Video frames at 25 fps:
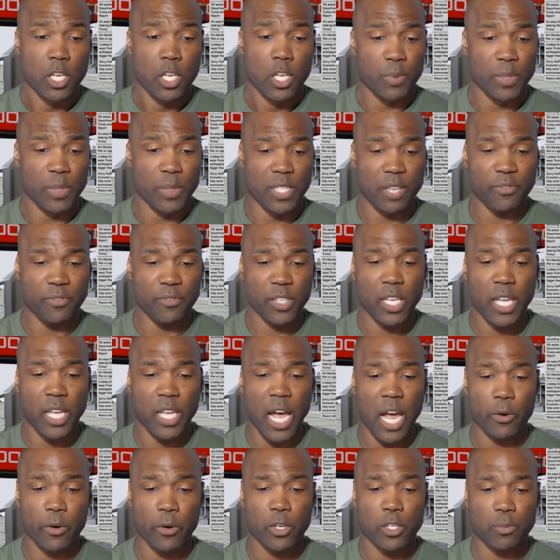Specifically,
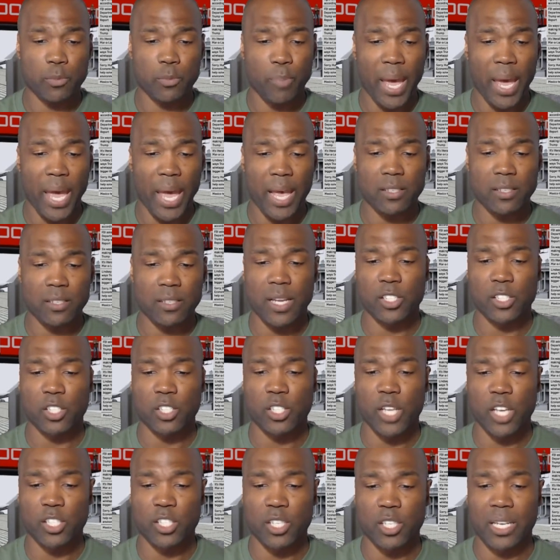Congress passed
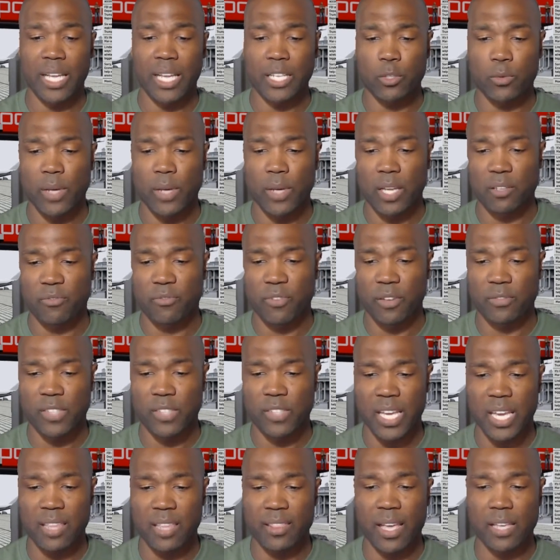legislation in late
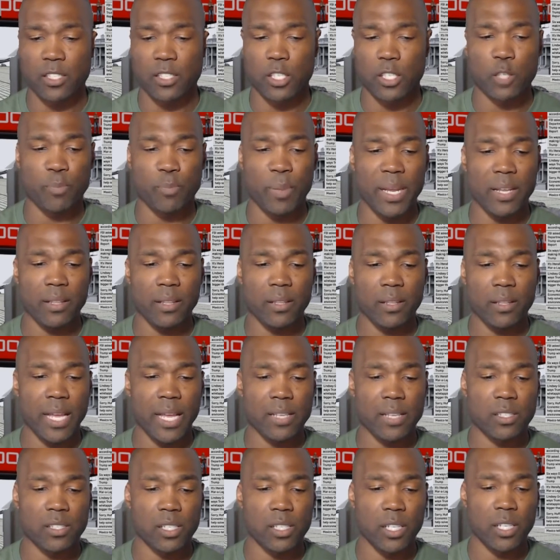2015 that suspended the
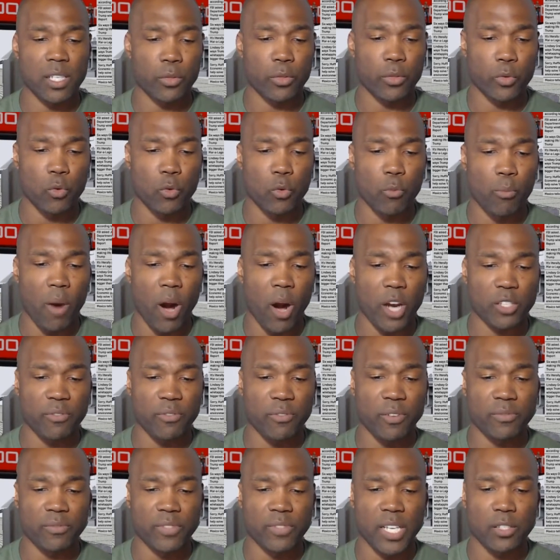debt ceiling through March
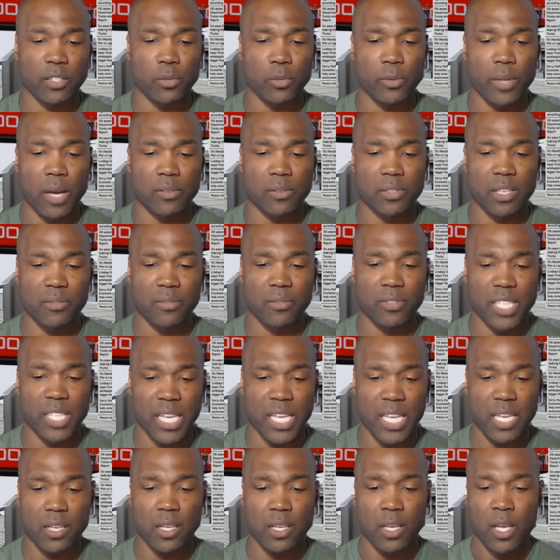15,
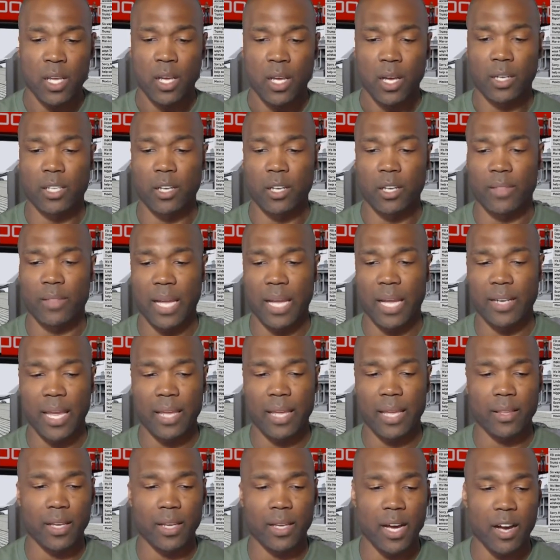2017. Until that
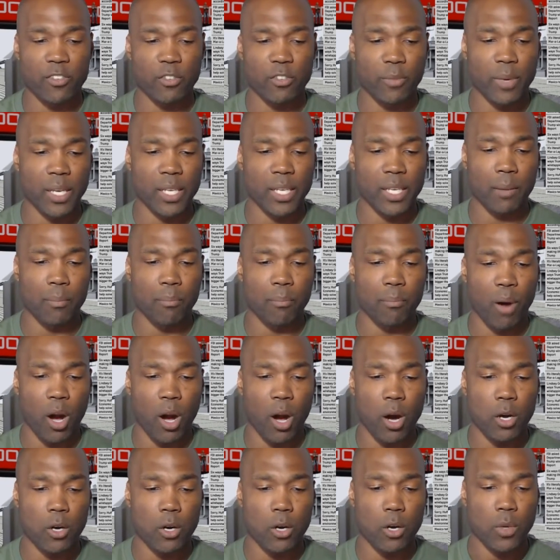date, the government can
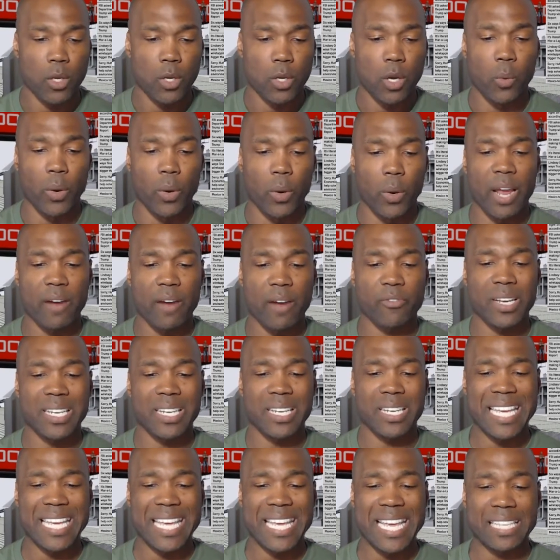borrow whatever
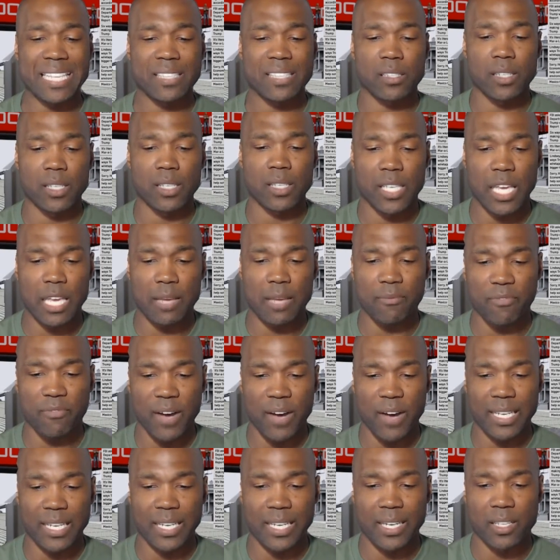it needs to keep
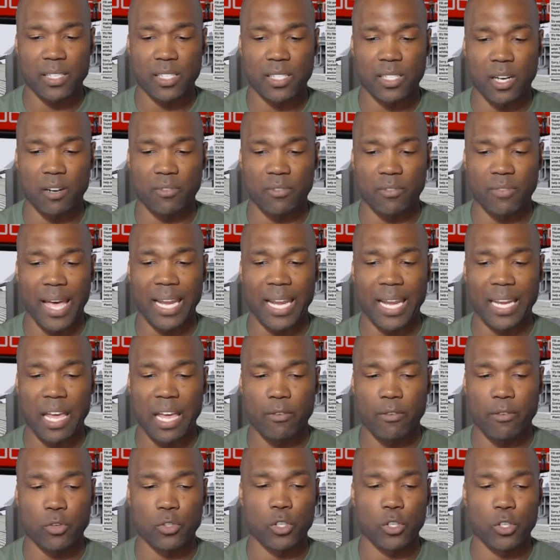funding itself at
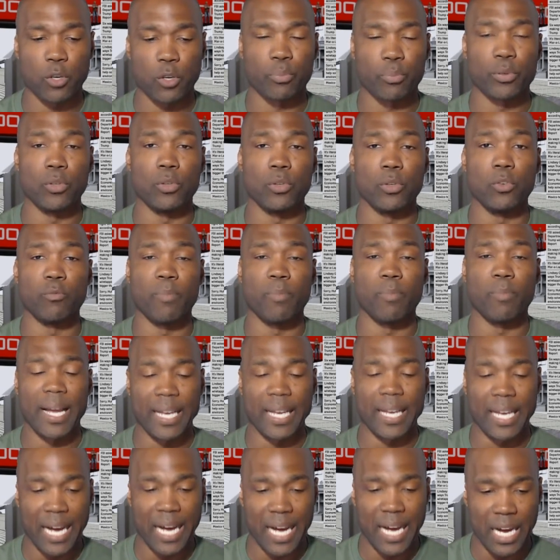levels approved by
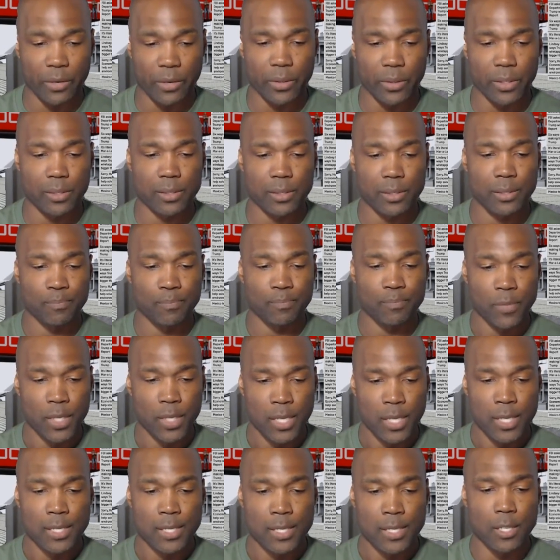Congress.
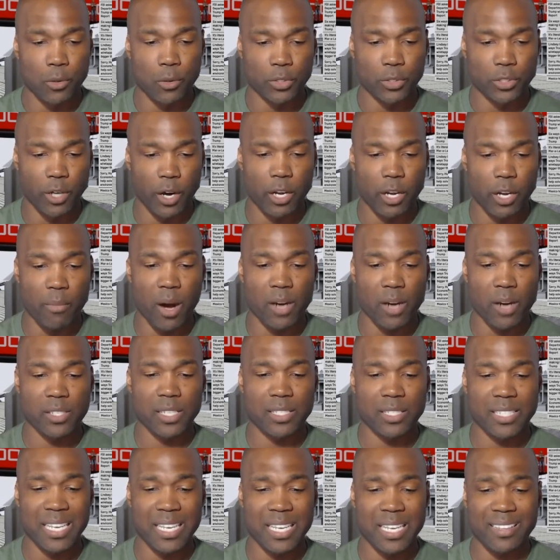So starting March
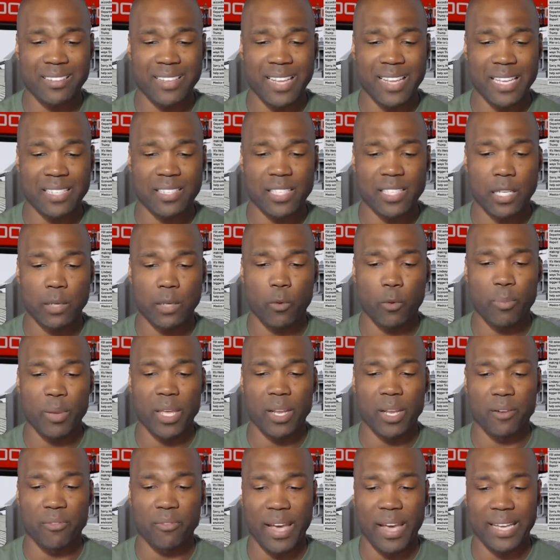16th, the debt ceiling will
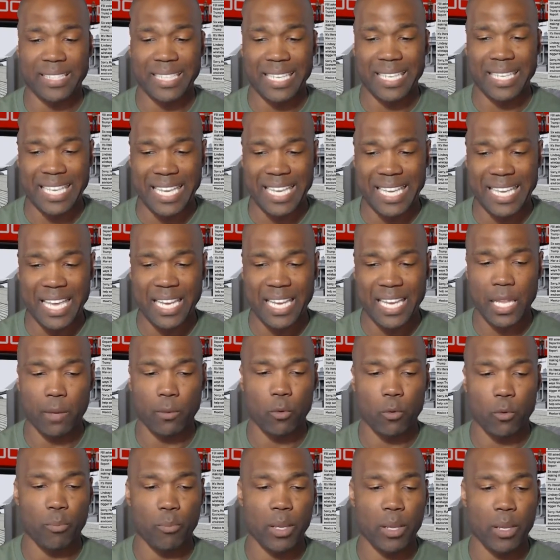be in effect again, and it
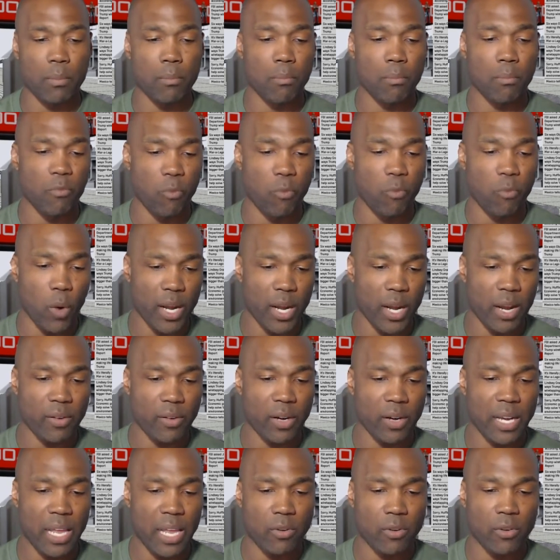will be
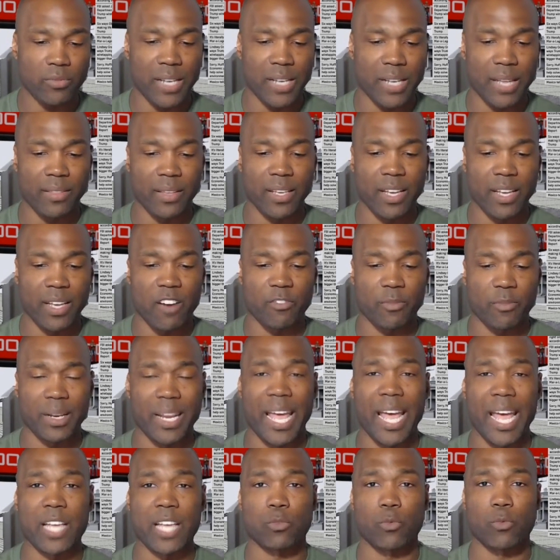whatever level of debt the government
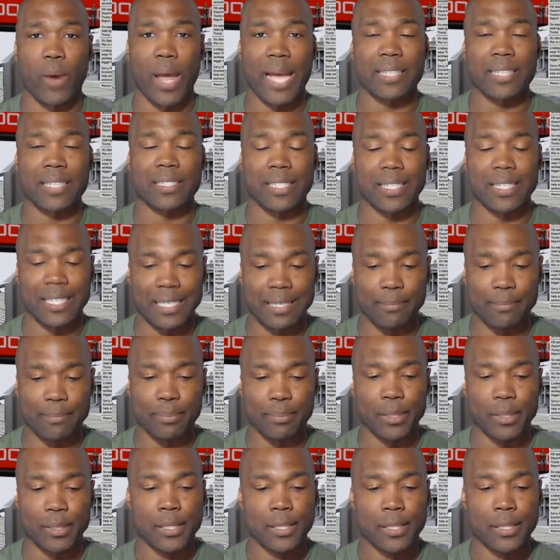has racked up.
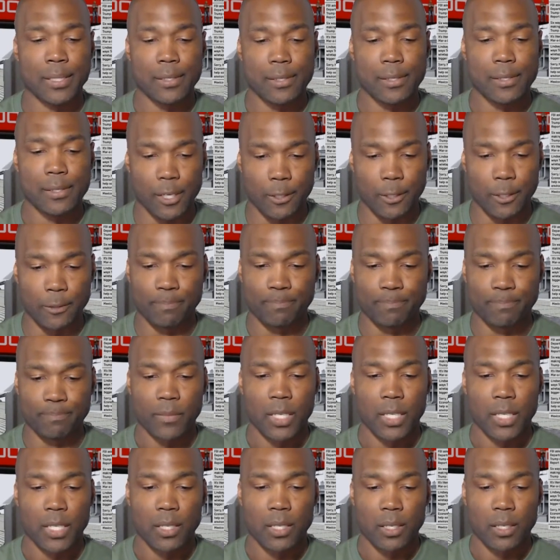So,
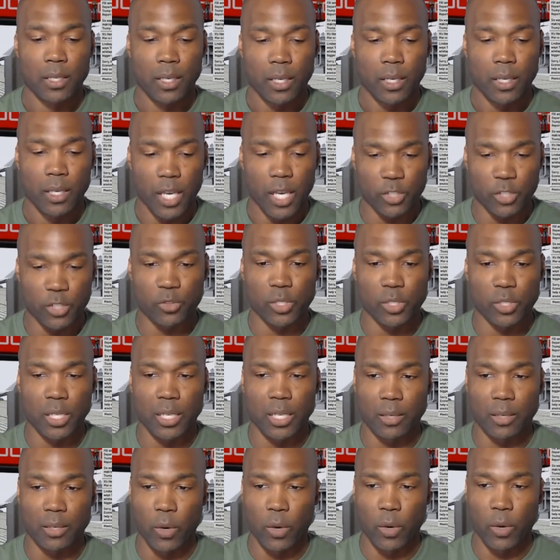
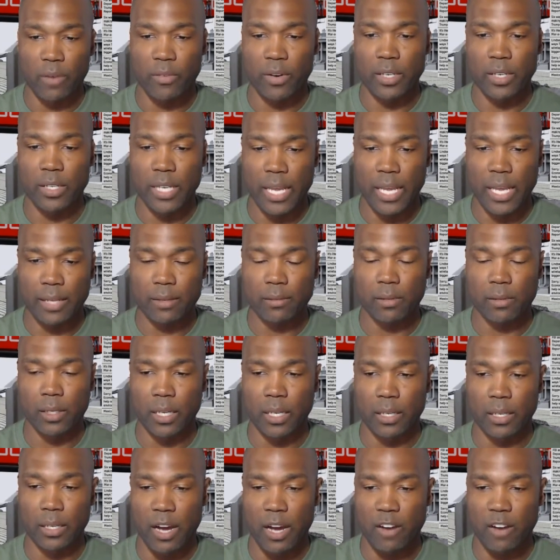interesting. Whatever debt the
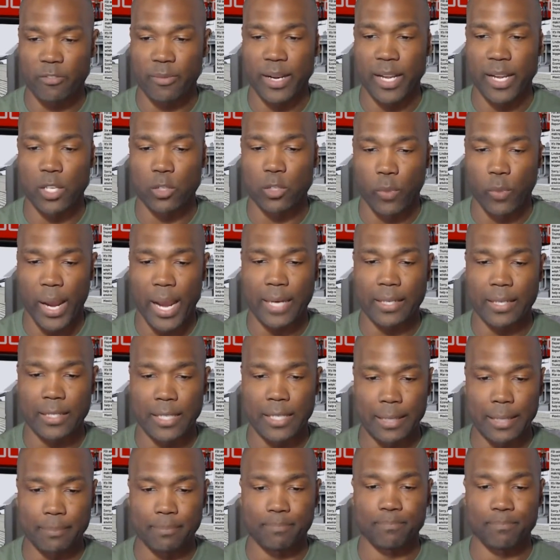government has racked
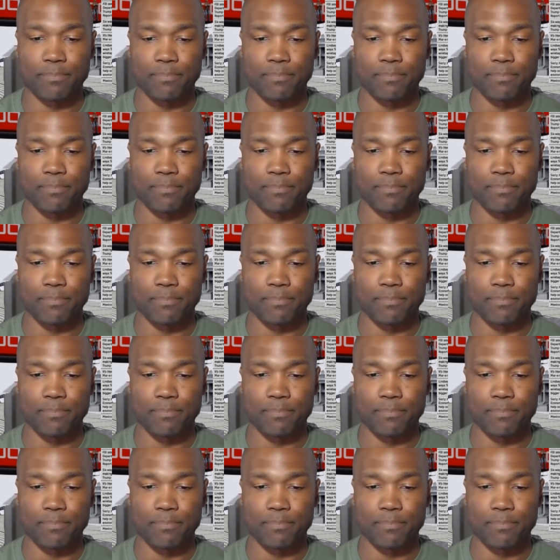up.